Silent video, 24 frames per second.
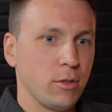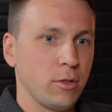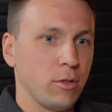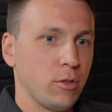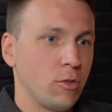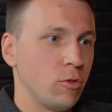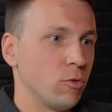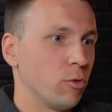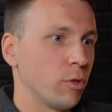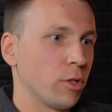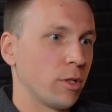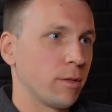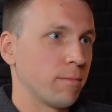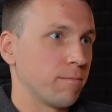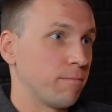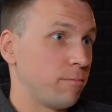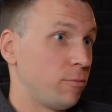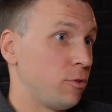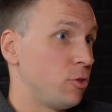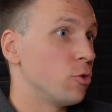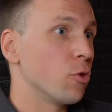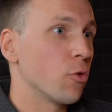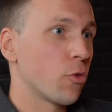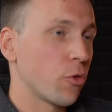doing
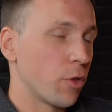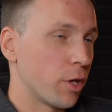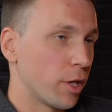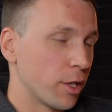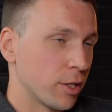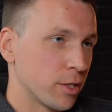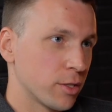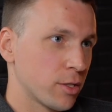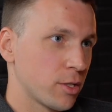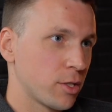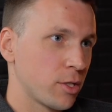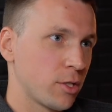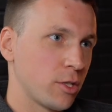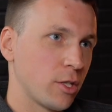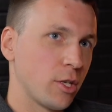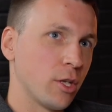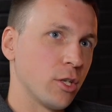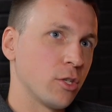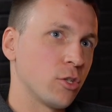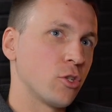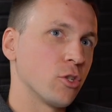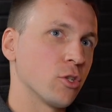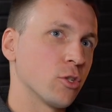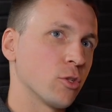new things
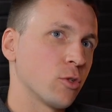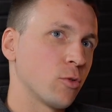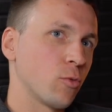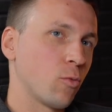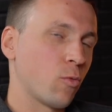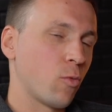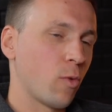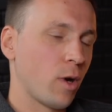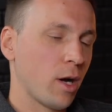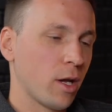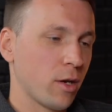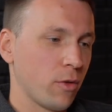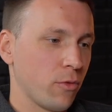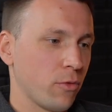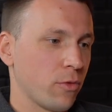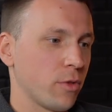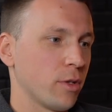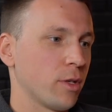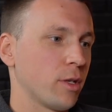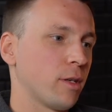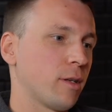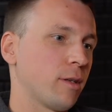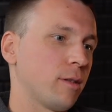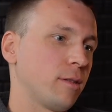is just one of
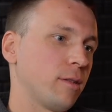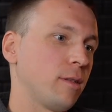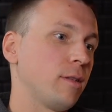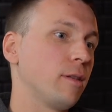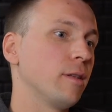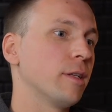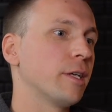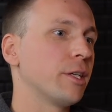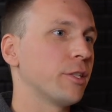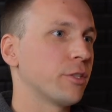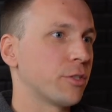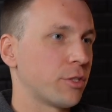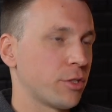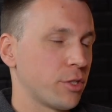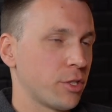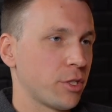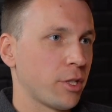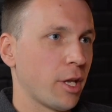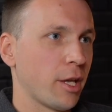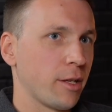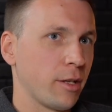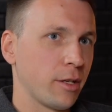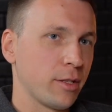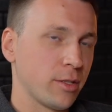the later
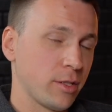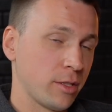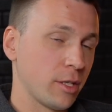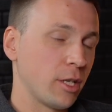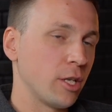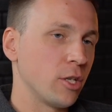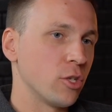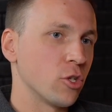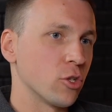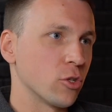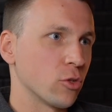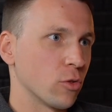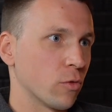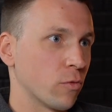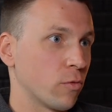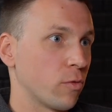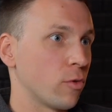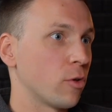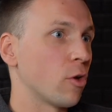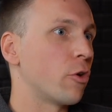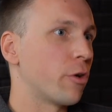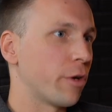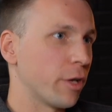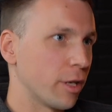stages of
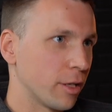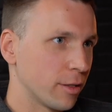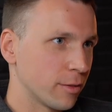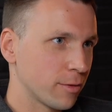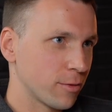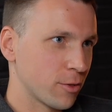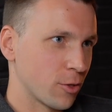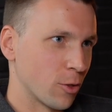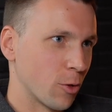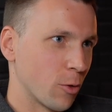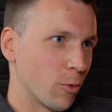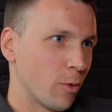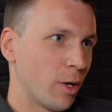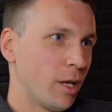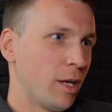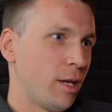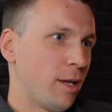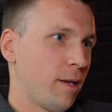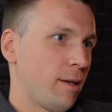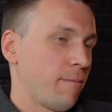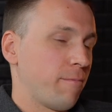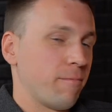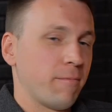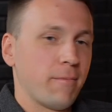learning. So
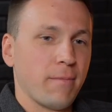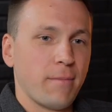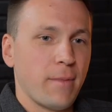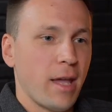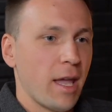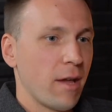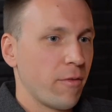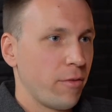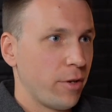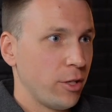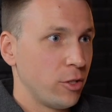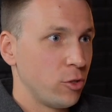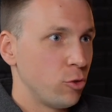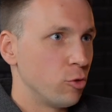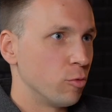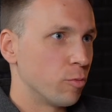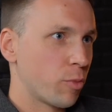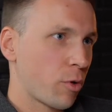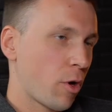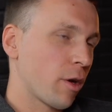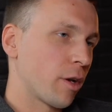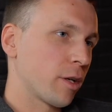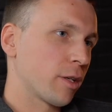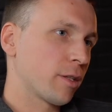every new
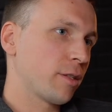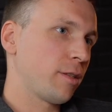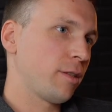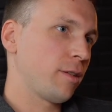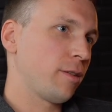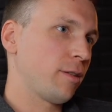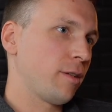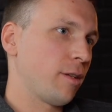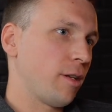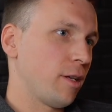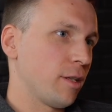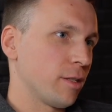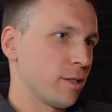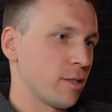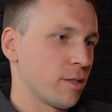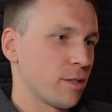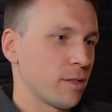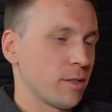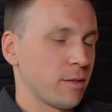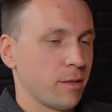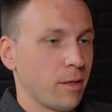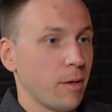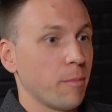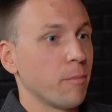product
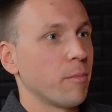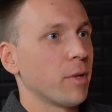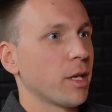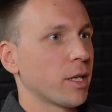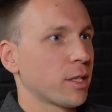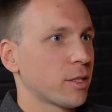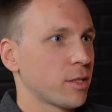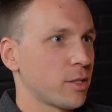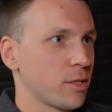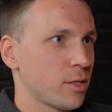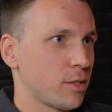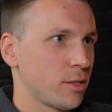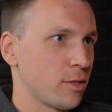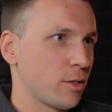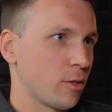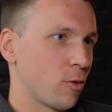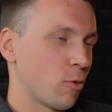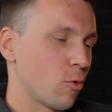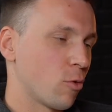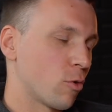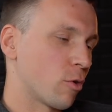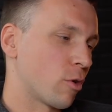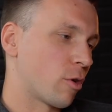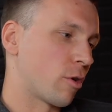is a mix
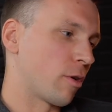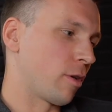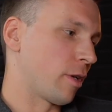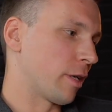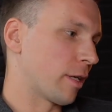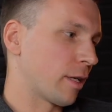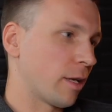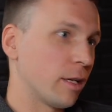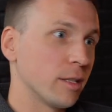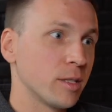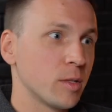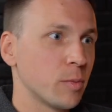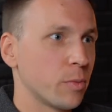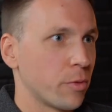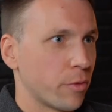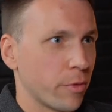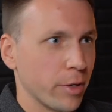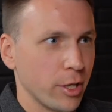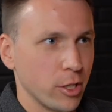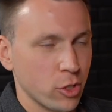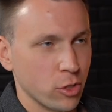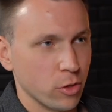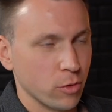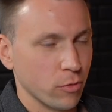or like
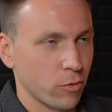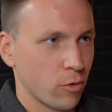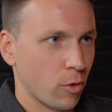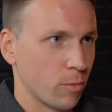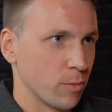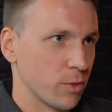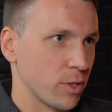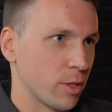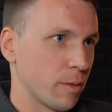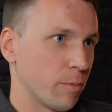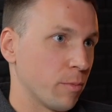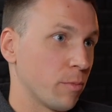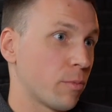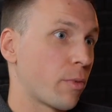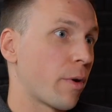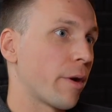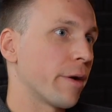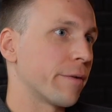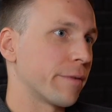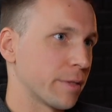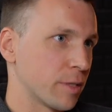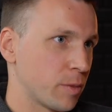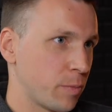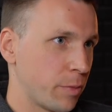inspiration from some
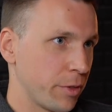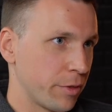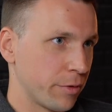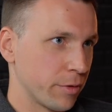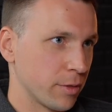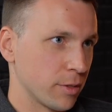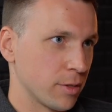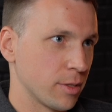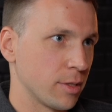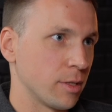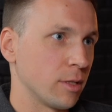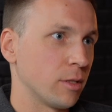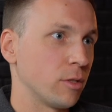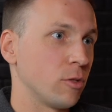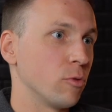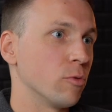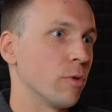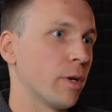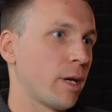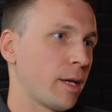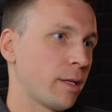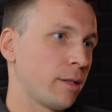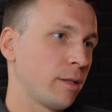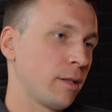prior experience that you
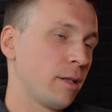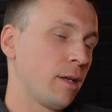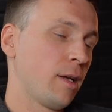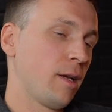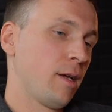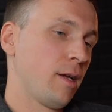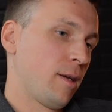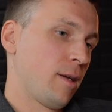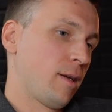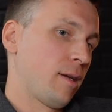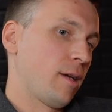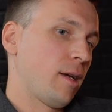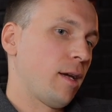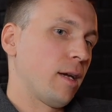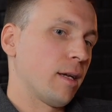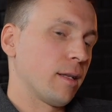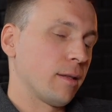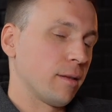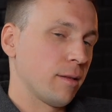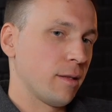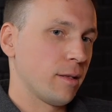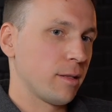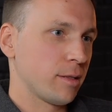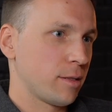had.
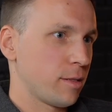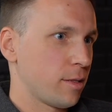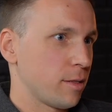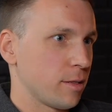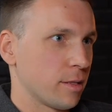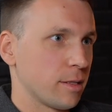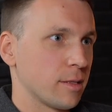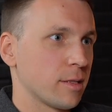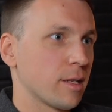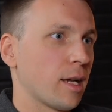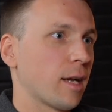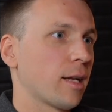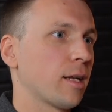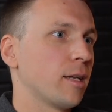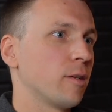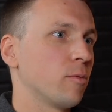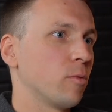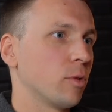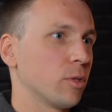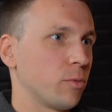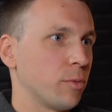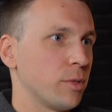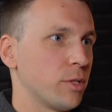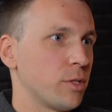And that's exactly
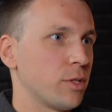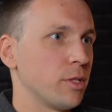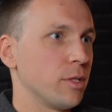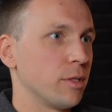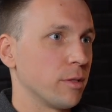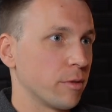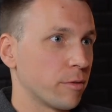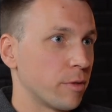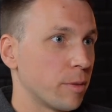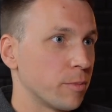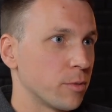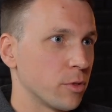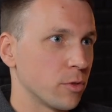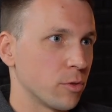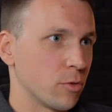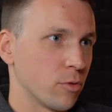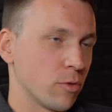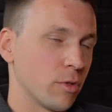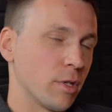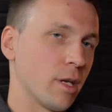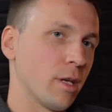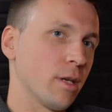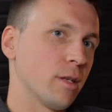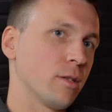what we see in crypto
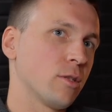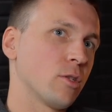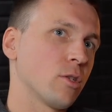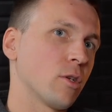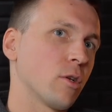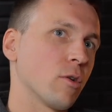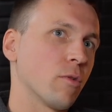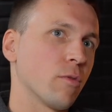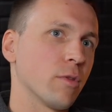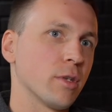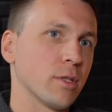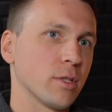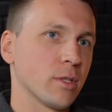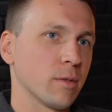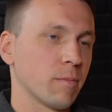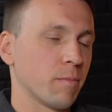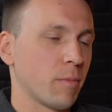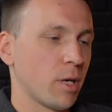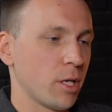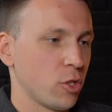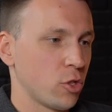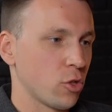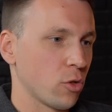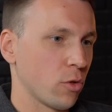today. So there's a
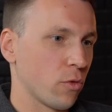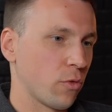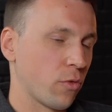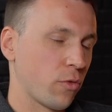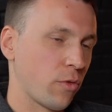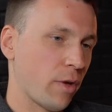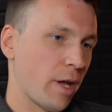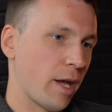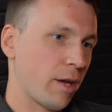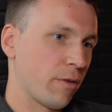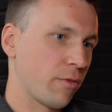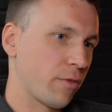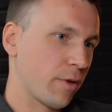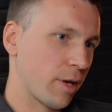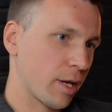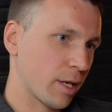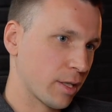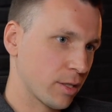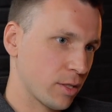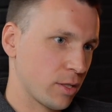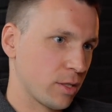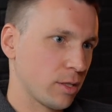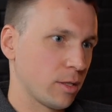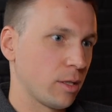bunch of
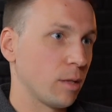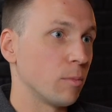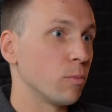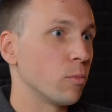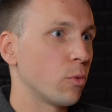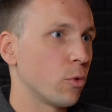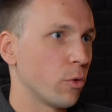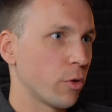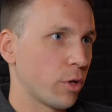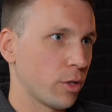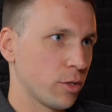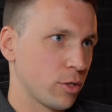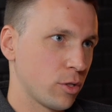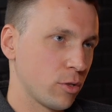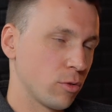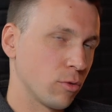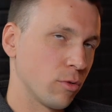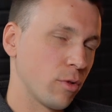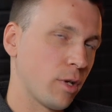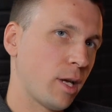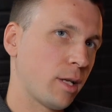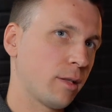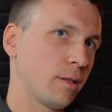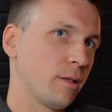FX components to
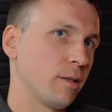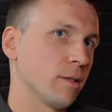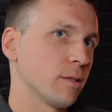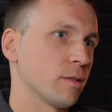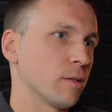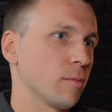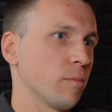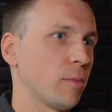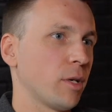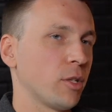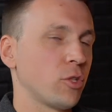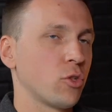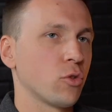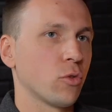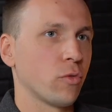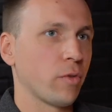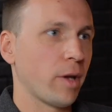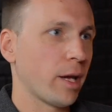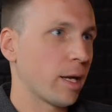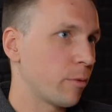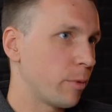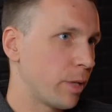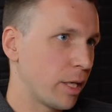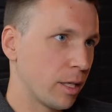that. There's a bunch of
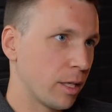equity